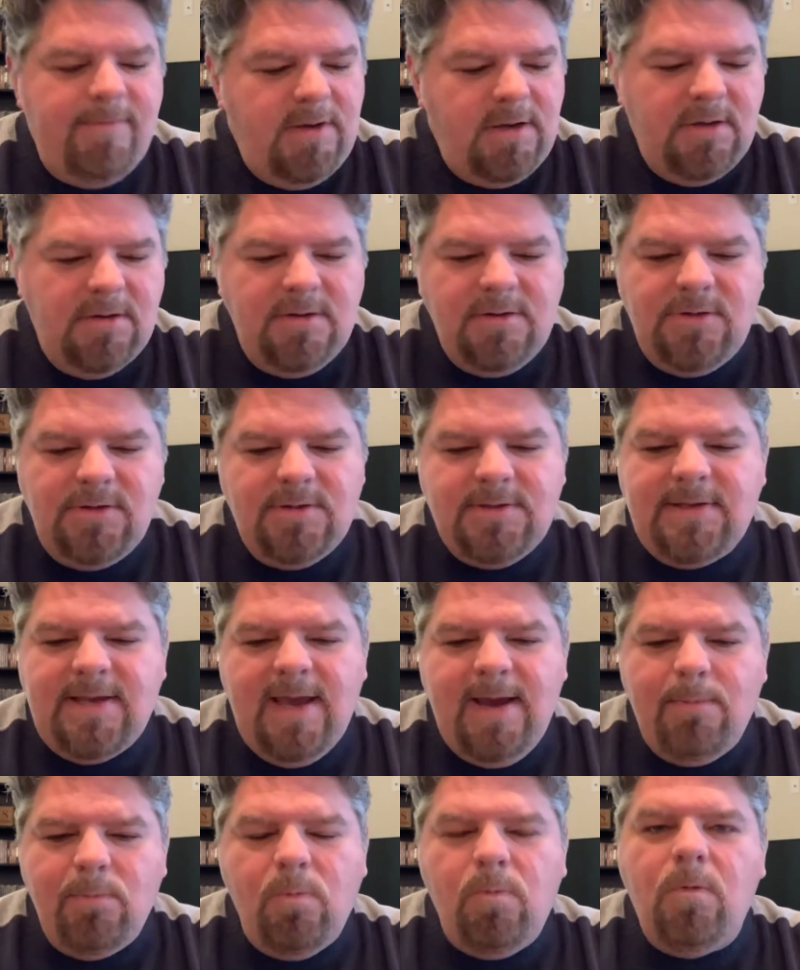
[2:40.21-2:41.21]
He could have just
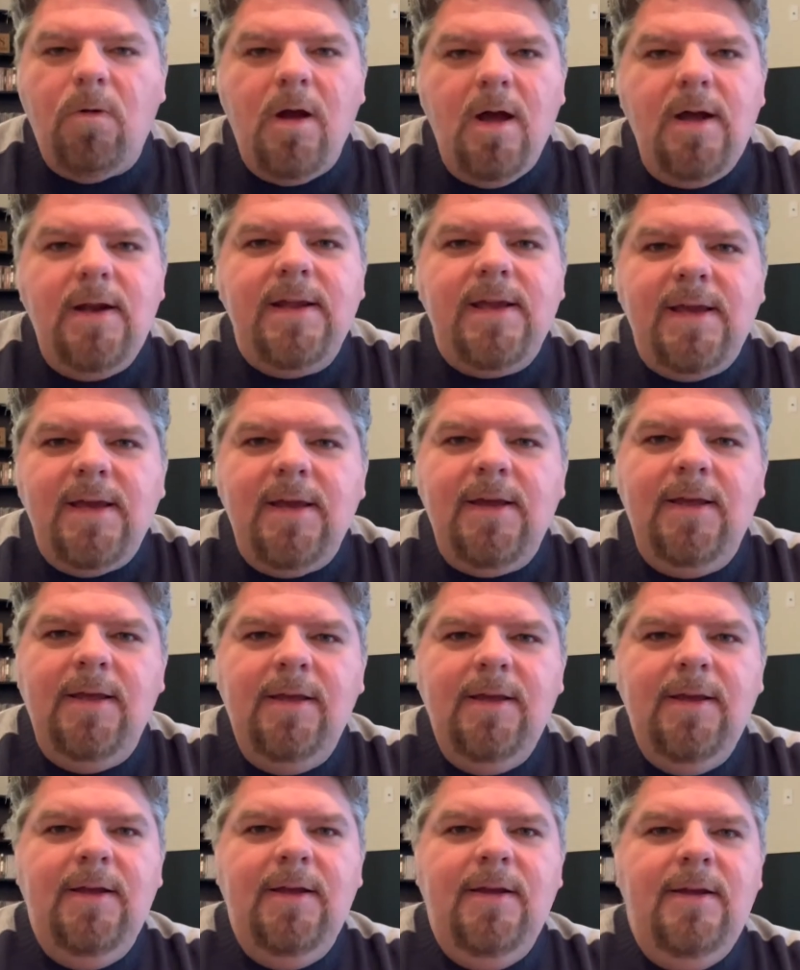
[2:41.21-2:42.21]
kept running
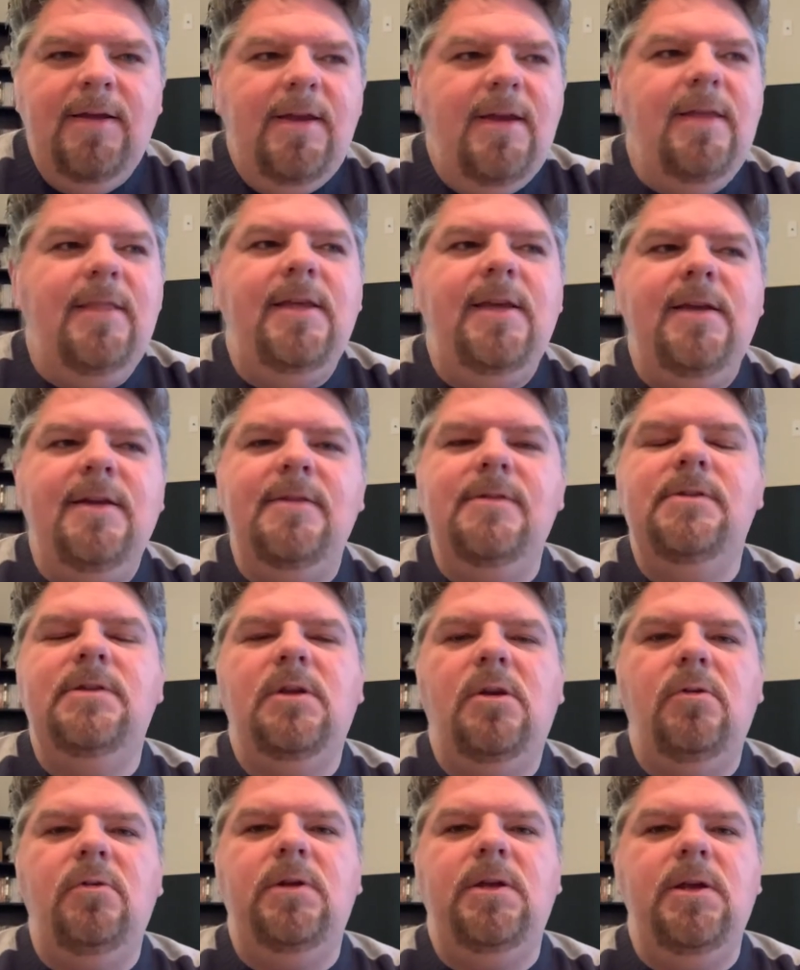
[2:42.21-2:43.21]
in the end
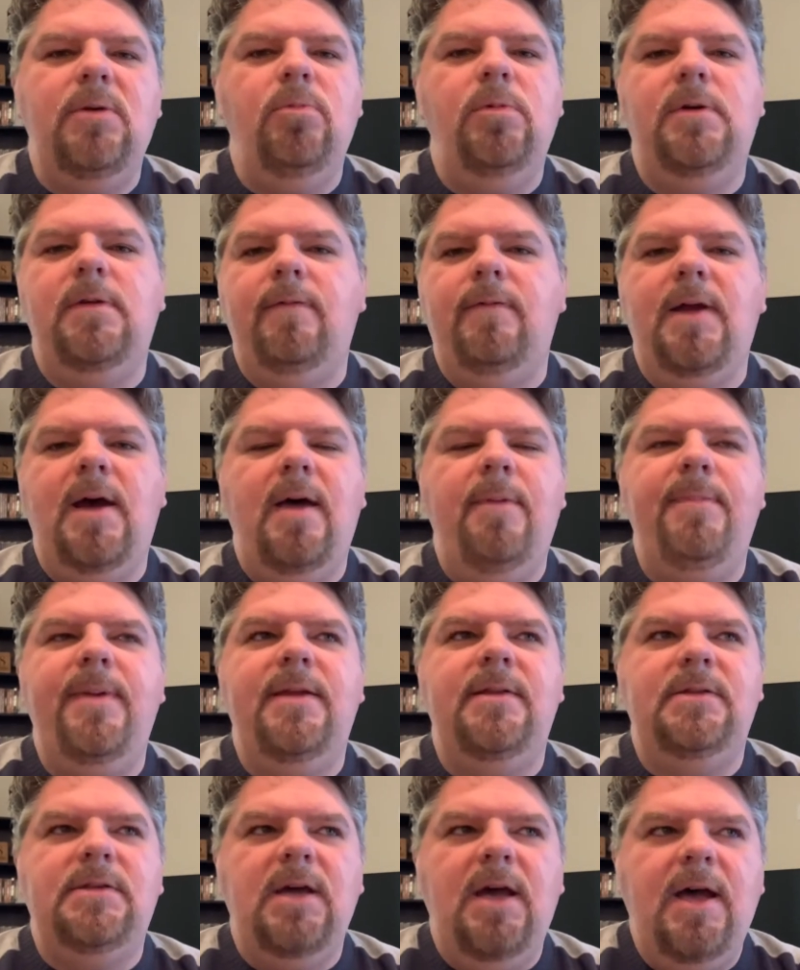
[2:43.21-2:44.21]
zone. He would have not
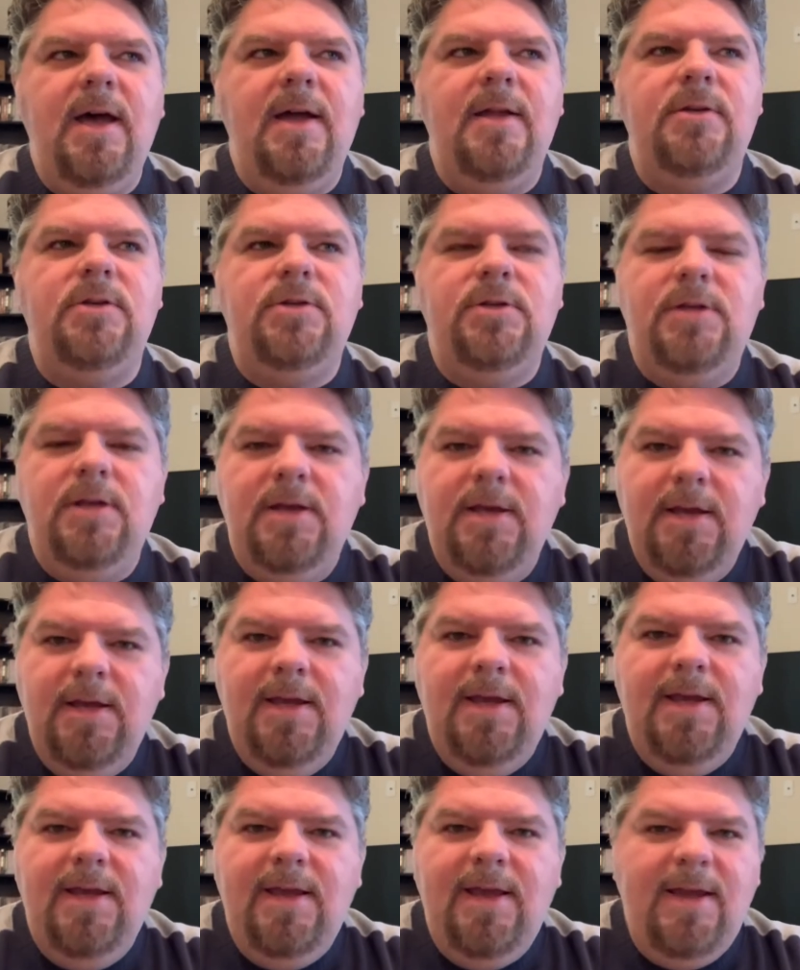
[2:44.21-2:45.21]
been touched,
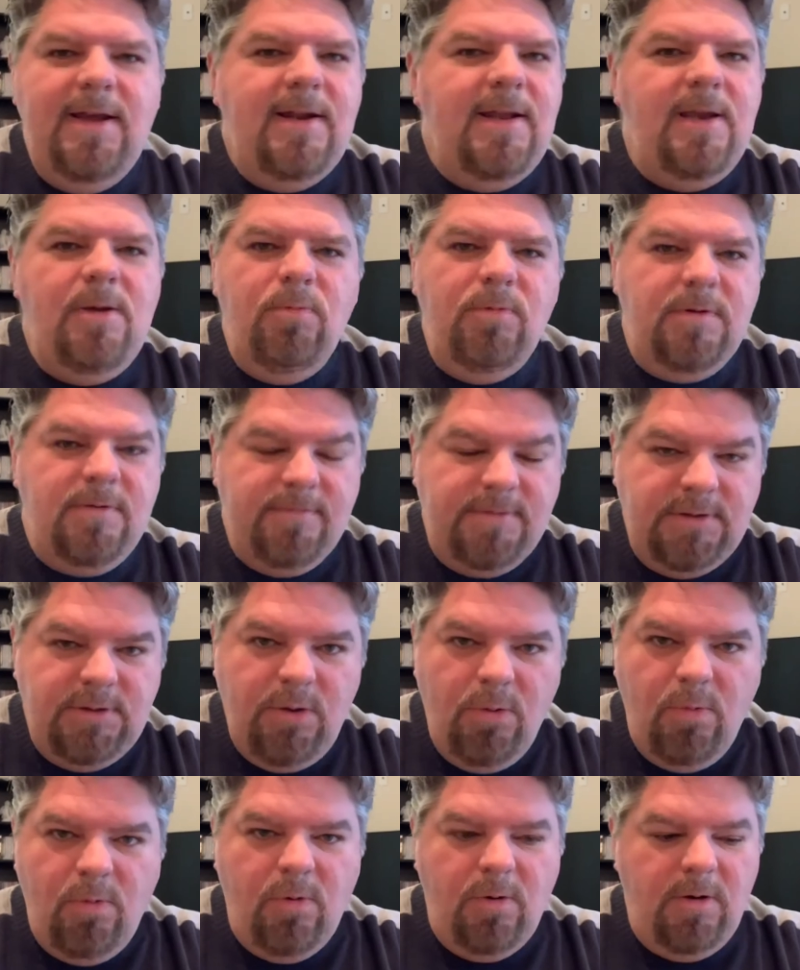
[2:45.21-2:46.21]
and he would have
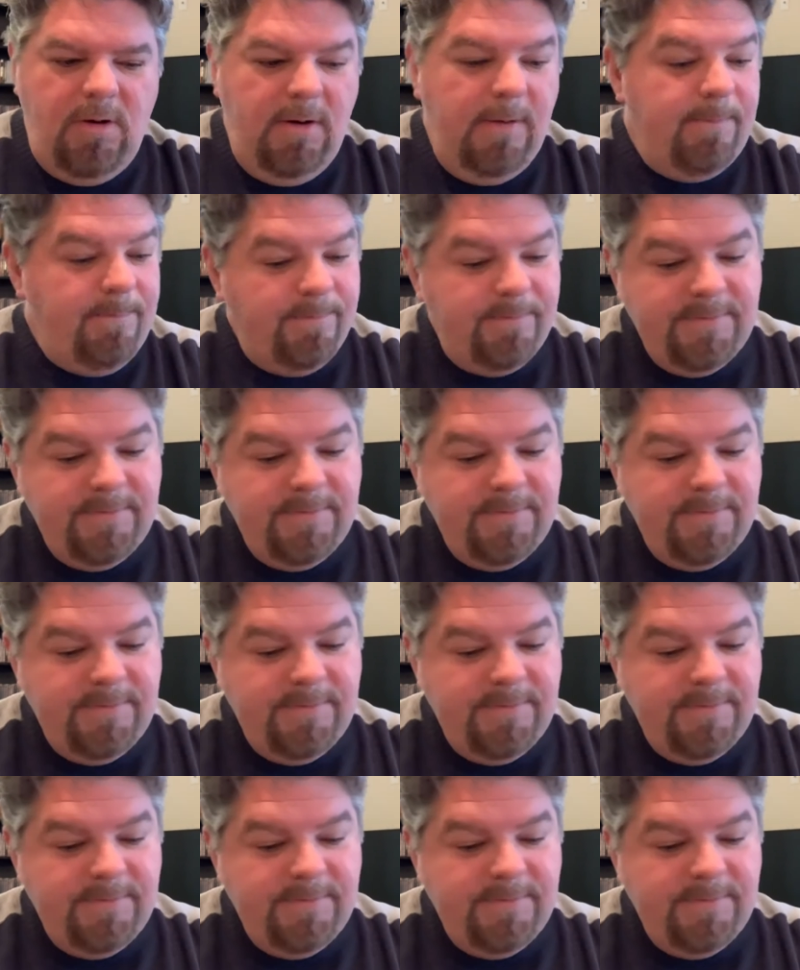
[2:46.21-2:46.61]
scored.